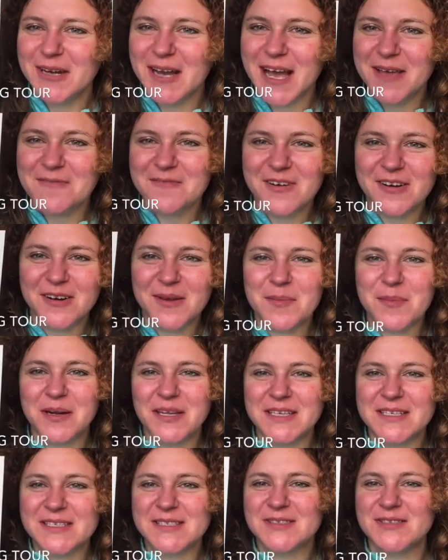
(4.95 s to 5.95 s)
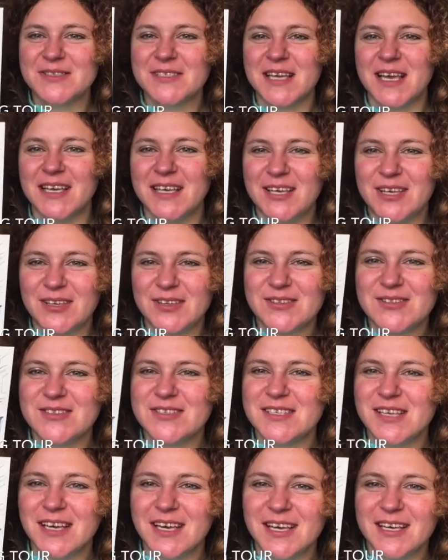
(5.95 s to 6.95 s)
I'm very pleased to take you
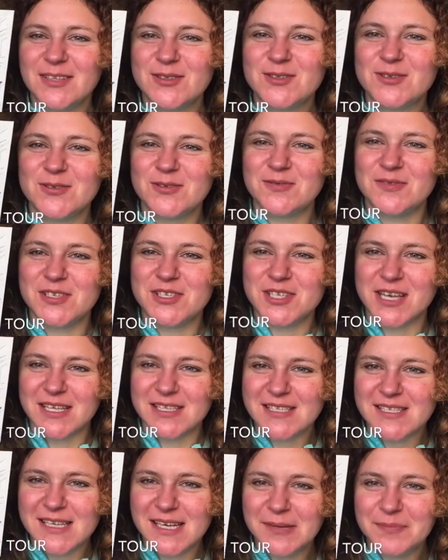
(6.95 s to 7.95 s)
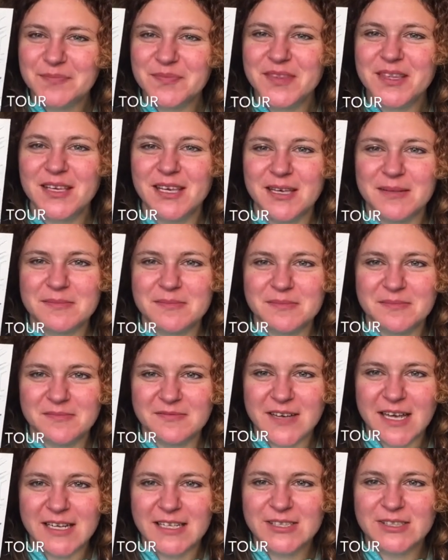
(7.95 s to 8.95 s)
today to Vicenza in
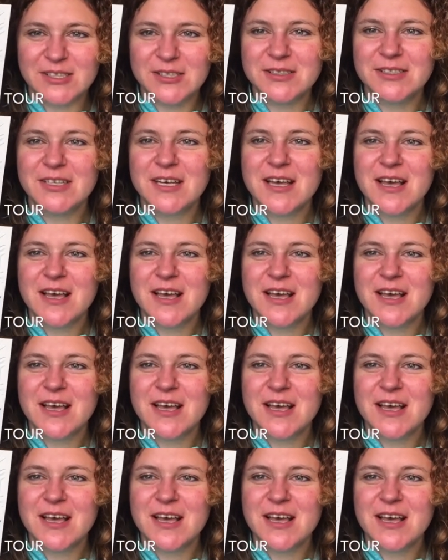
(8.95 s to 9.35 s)
Veneto